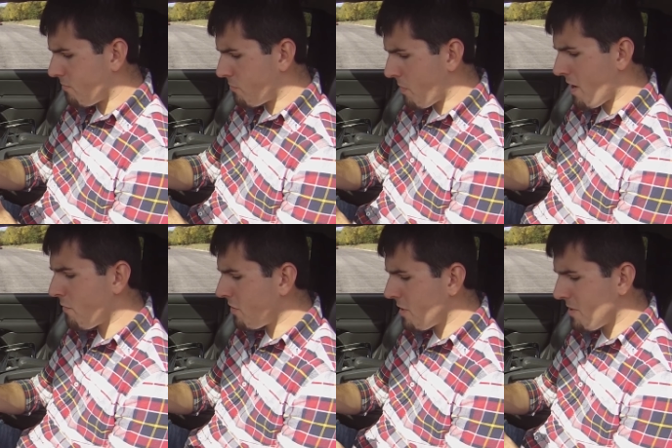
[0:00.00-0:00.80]

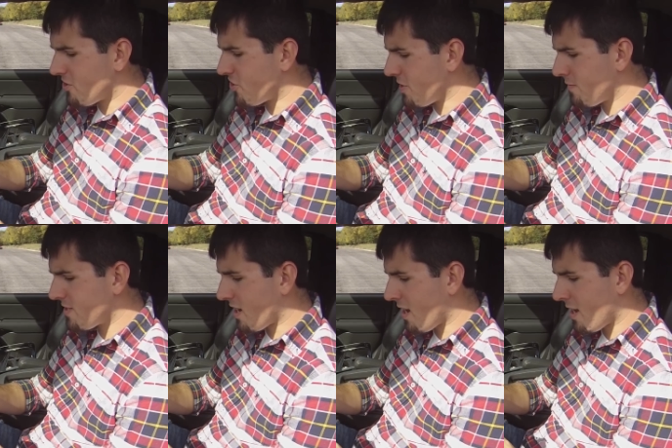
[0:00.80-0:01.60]
rev limit, shift
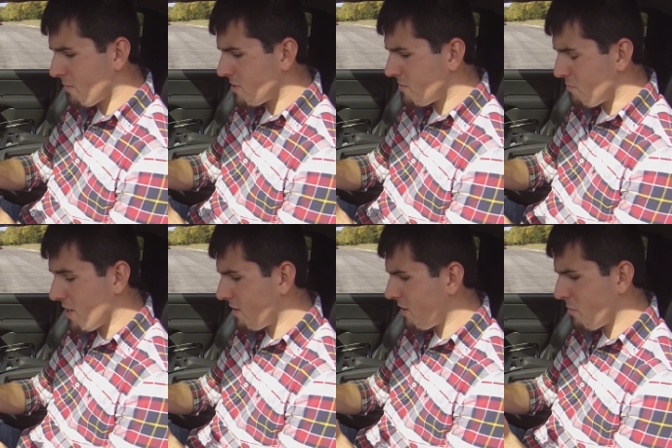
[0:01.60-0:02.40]
time,
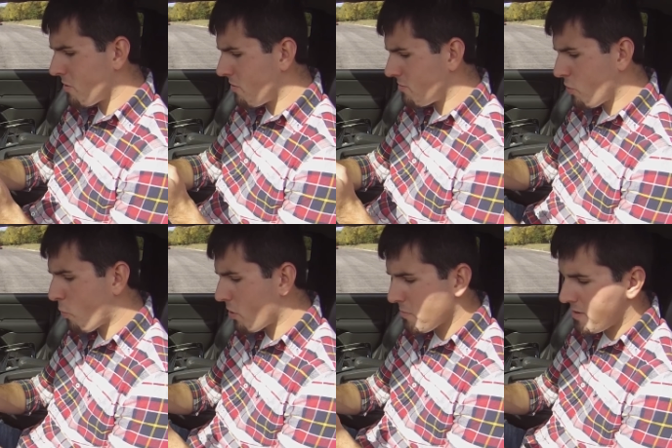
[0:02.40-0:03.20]
speed limiter,
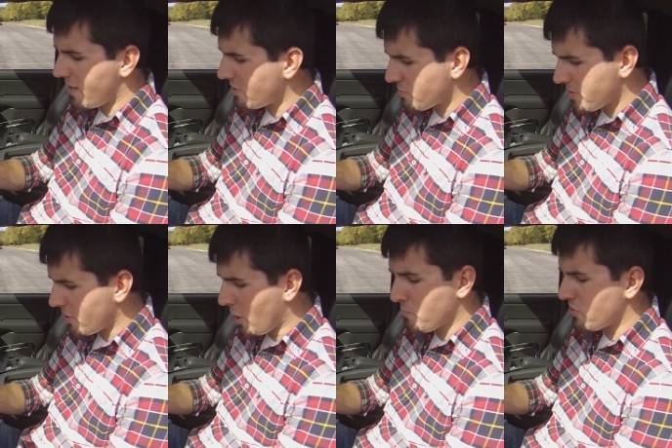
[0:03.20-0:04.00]
torque
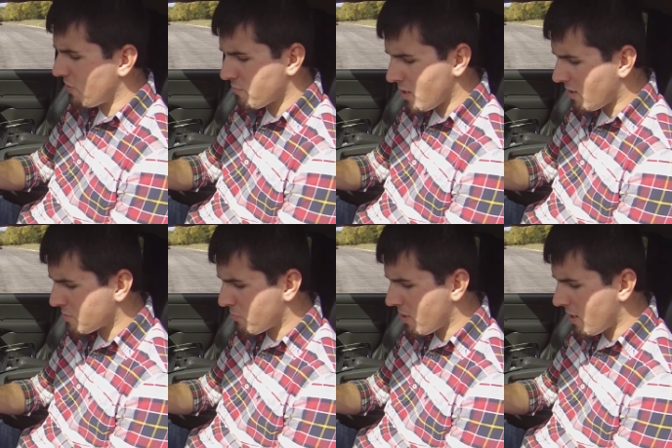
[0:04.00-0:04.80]
management, upshift
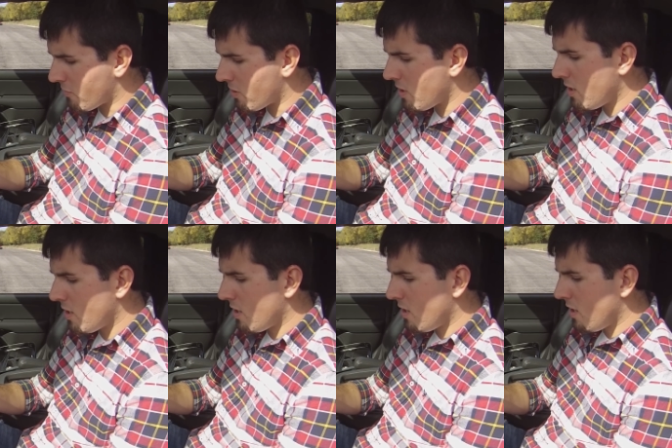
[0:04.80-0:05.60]
miles per hour,
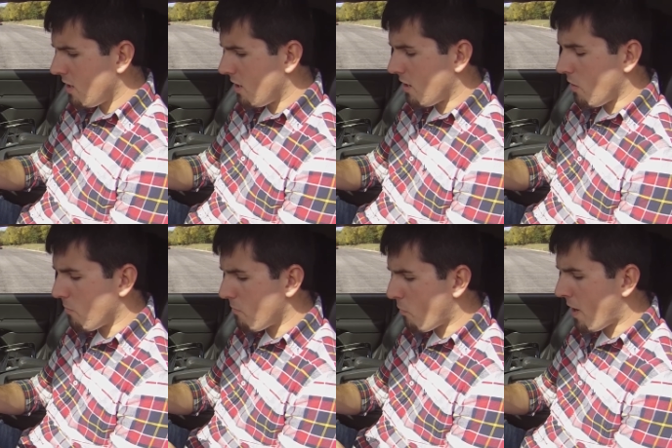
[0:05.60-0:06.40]

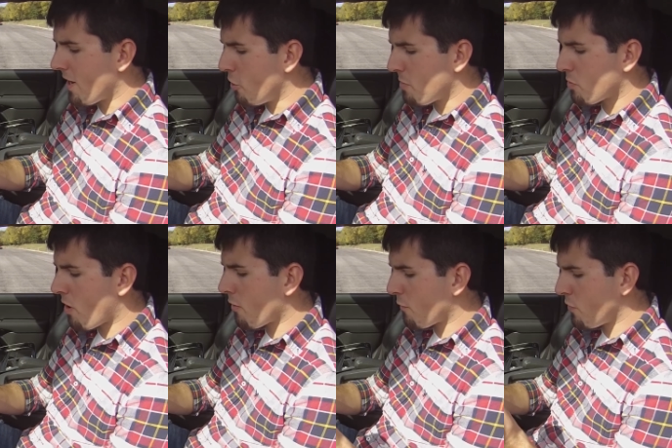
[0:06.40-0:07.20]
wide open
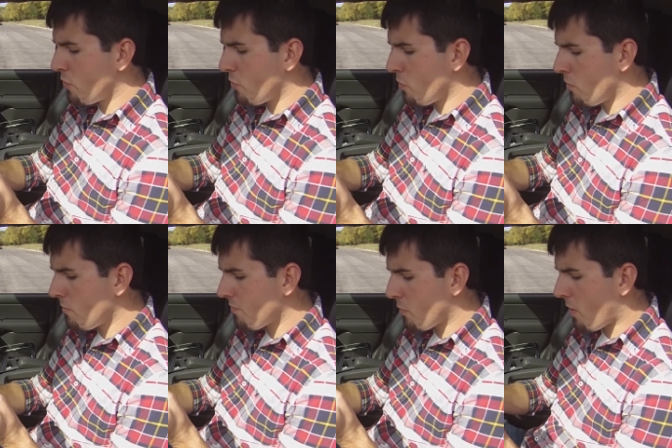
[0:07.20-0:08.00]
throttle
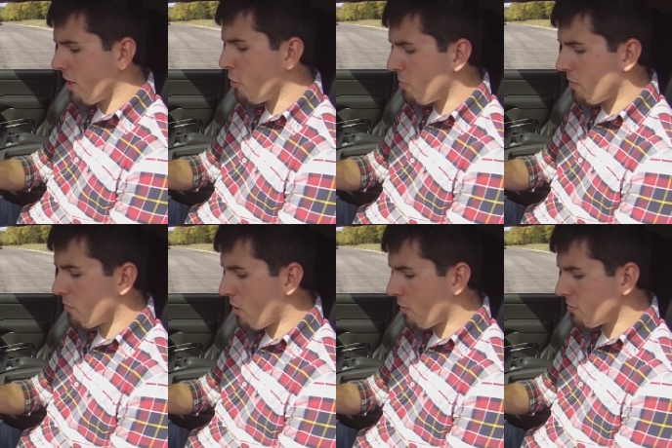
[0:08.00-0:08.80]
fuel, wide open
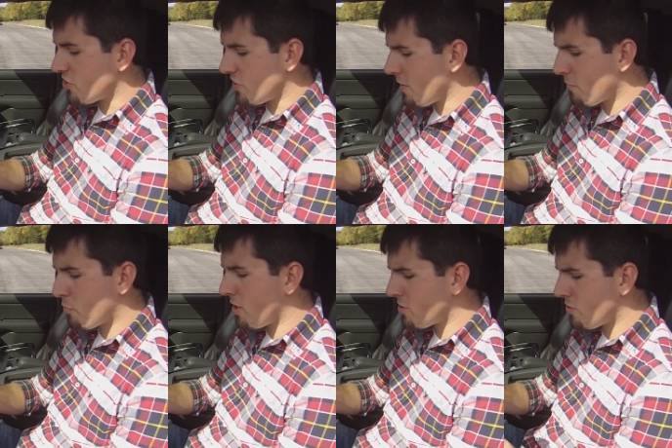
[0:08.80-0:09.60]
throttle shift
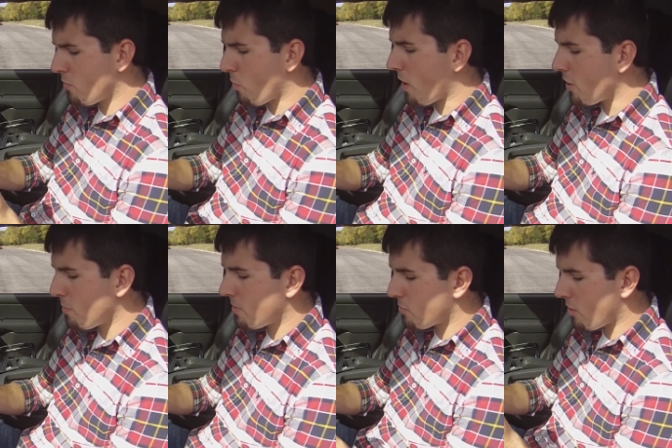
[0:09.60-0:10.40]
pressure, wide
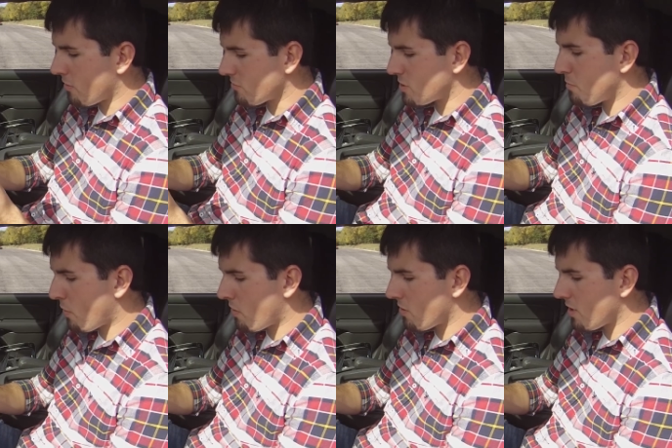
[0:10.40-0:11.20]
open throttle
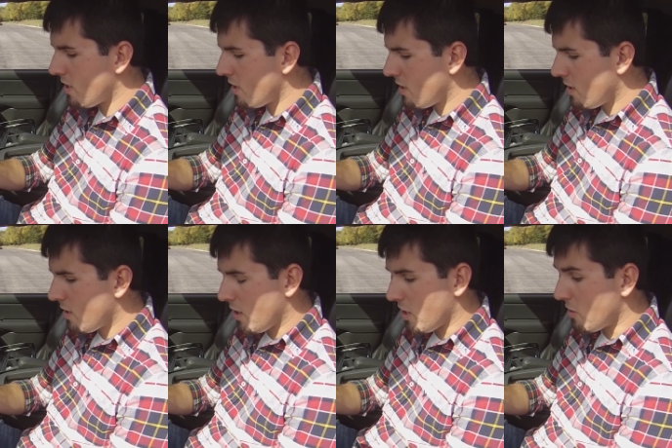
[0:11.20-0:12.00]
spark,
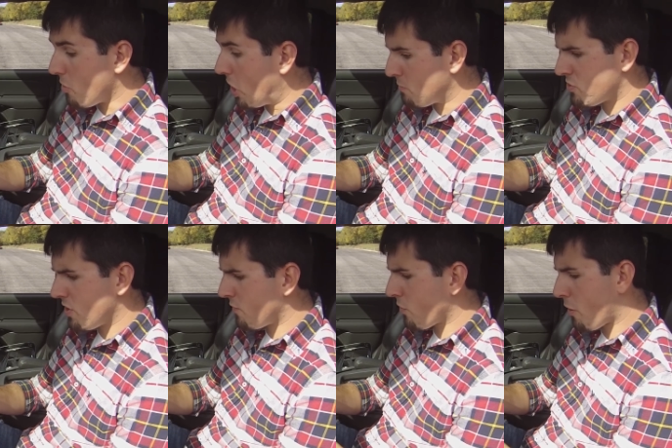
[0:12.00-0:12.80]

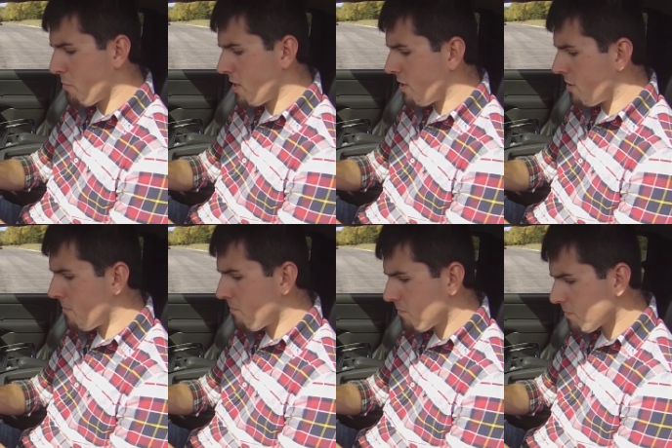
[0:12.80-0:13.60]
upshift RPM.